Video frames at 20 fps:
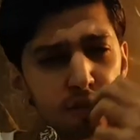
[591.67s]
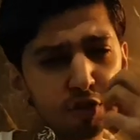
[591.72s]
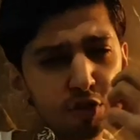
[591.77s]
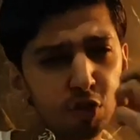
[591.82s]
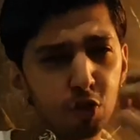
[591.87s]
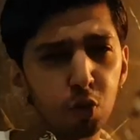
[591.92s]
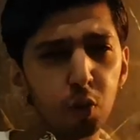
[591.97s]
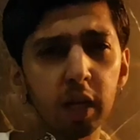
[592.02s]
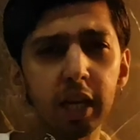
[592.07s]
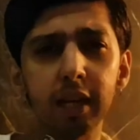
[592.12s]

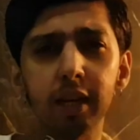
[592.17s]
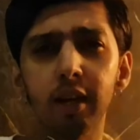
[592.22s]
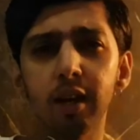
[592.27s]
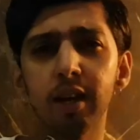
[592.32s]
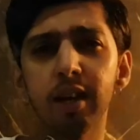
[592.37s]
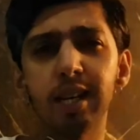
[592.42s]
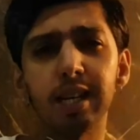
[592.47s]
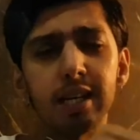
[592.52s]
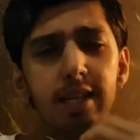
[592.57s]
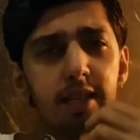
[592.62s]
sweet,
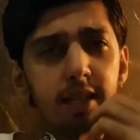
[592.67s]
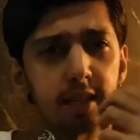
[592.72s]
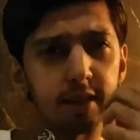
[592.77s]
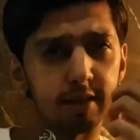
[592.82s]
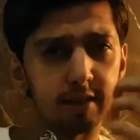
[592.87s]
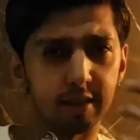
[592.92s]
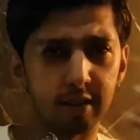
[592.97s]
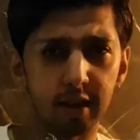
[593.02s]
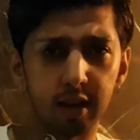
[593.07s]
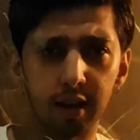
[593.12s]

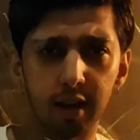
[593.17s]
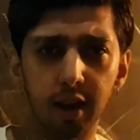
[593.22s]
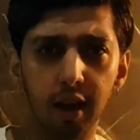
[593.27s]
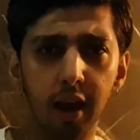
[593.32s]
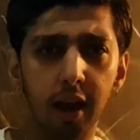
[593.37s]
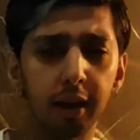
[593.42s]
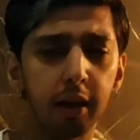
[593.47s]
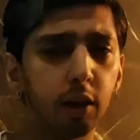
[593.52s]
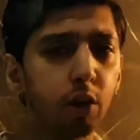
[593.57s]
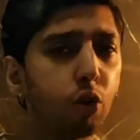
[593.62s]

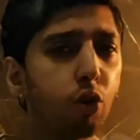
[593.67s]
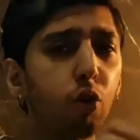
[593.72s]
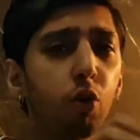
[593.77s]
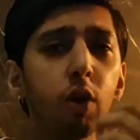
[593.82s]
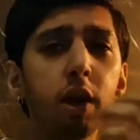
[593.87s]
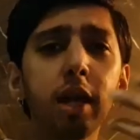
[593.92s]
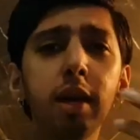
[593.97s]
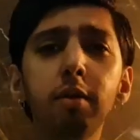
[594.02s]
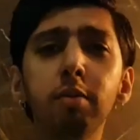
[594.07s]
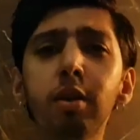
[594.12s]
dessert-like,
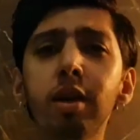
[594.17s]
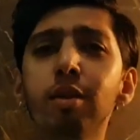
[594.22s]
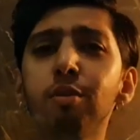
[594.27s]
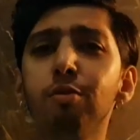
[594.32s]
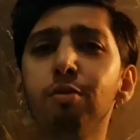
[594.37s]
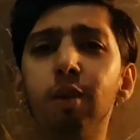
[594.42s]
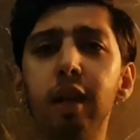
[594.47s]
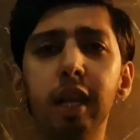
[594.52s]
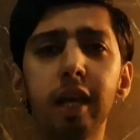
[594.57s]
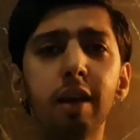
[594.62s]

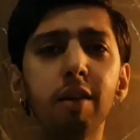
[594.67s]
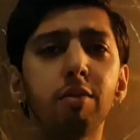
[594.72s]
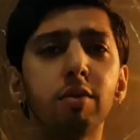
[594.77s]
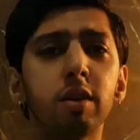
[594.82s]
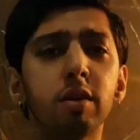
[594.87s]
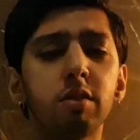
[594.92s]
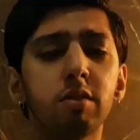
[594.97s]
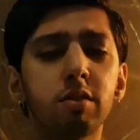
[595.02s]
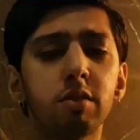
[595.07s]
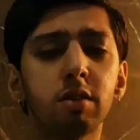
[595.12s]
creamy
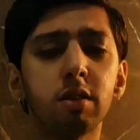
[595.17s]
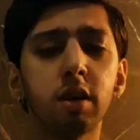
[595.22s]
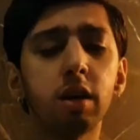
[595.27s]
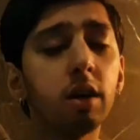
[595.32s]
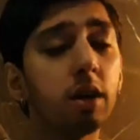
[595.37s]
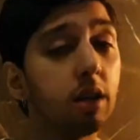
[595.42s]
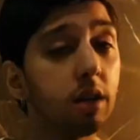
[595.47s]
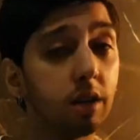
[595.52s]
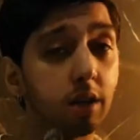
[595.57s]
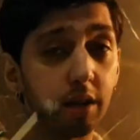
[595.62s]
flavors,
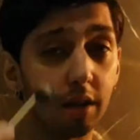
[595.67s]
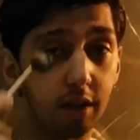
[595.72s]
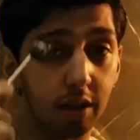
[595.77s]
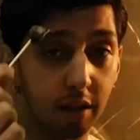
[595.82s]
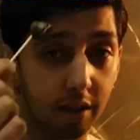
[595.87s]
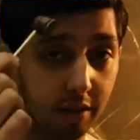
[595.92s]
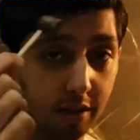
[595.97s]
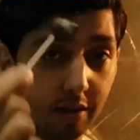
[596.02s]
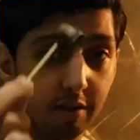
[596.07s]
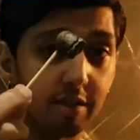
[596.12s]

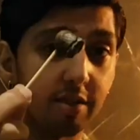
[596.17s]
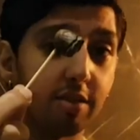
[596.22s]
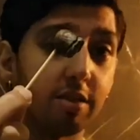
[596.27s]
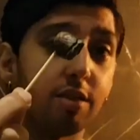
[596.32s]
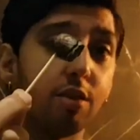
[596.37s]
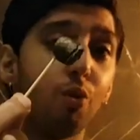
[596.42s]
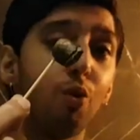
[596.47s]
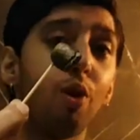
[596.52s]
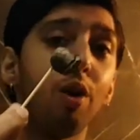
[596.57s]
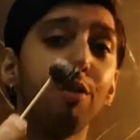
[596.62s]
this
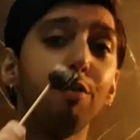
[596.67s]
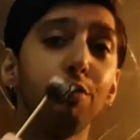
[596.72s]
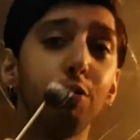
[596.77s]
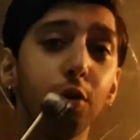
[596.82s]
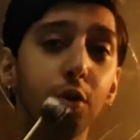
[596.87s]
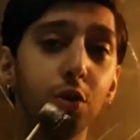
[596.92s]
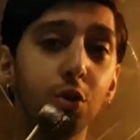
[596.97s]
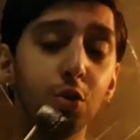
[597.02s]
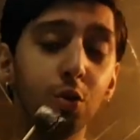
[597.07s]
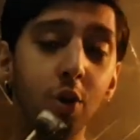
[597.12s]
is the one
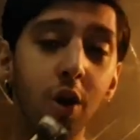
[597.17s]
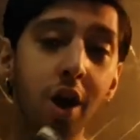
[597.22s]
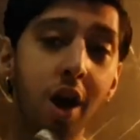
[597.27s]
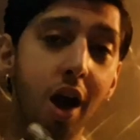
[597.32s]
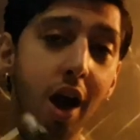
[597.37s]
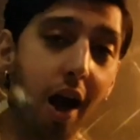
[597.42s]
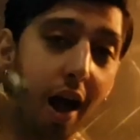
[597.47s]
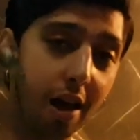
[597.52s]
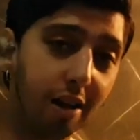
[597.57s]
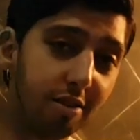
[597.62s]
for
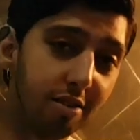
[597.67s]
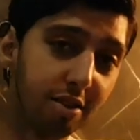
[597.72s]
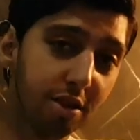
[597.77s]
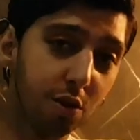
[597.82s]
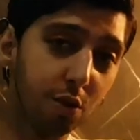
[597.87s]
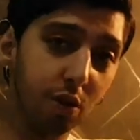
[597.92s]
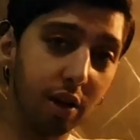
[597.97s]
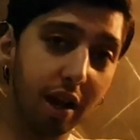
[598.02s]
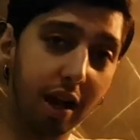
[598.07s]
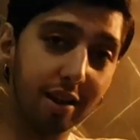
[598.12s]
you. I'll
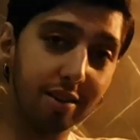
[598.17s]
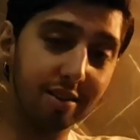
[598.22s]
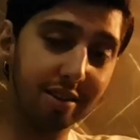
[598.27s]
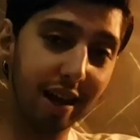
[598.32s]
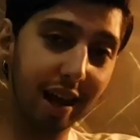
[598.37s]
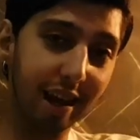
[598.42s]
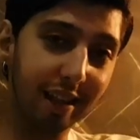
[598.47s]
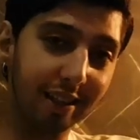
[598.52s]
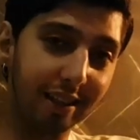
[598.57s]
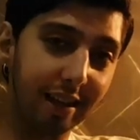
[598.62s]
see you
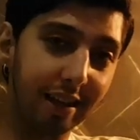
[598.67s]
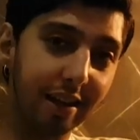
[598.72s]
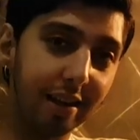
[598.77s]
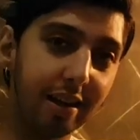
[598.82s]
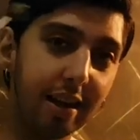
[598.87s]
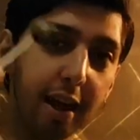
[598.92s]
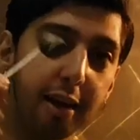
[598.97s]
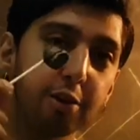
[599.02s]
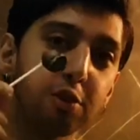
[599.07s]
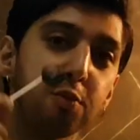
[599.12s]
guys at the
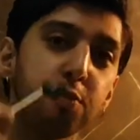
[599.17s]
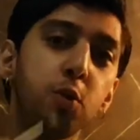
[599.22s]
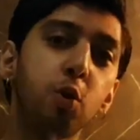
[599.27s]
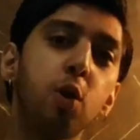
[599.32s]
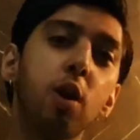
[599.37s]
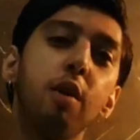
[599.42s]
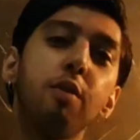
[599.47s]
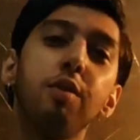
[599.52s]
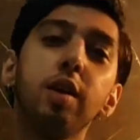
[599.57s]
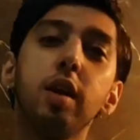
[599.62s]
next
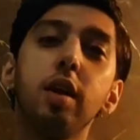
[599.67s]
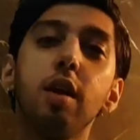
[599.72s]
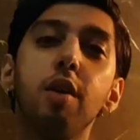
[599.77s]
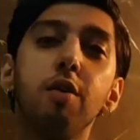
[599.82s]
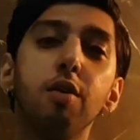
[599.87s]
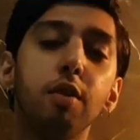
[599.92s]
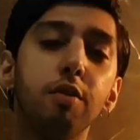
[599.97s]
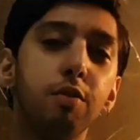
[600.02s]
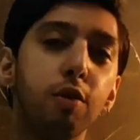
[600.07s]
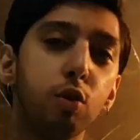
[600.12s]
Pura
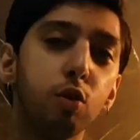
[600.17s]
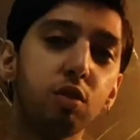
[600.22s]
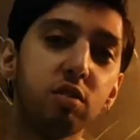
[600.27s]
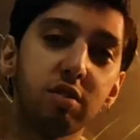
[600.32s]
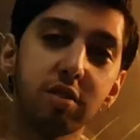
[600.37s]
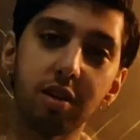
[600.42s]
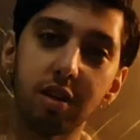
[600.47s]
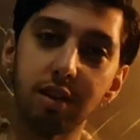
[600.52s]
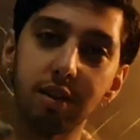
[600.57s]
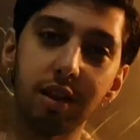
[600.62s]
Vida
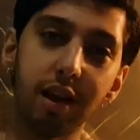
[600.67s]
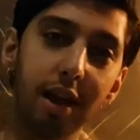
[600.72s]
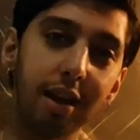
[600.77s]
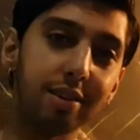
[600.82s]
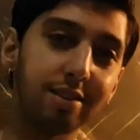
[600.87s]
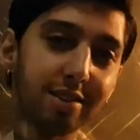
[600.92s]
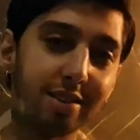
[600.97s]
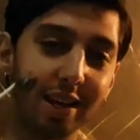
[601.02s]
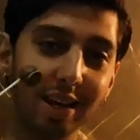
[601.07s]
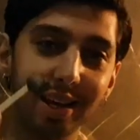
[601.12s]
reviews. Till
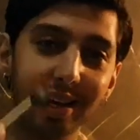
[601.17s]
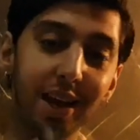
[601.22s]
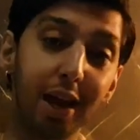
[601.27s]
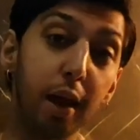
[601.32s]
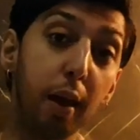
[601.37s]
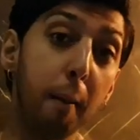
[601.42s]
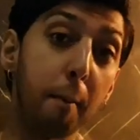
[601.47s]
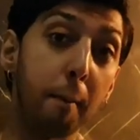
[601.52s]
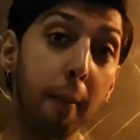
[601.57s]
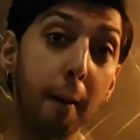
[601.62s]
then, take
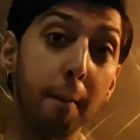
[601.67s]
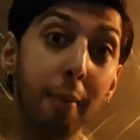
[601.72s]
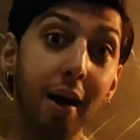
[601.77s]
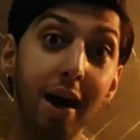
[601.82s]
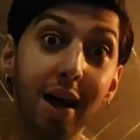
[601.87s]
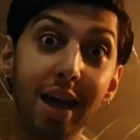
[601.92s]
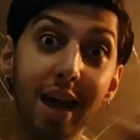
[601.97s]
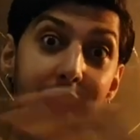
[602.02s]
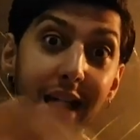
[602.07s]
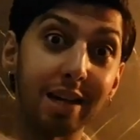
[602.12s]
care,
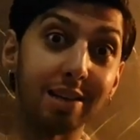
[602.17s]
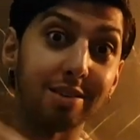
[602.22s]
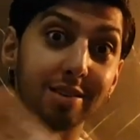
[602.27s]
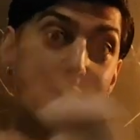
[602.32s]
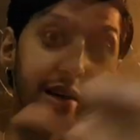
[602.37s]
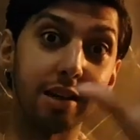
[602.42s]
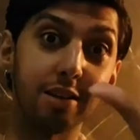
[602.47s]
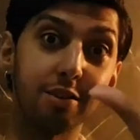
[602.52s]
bye-bye, and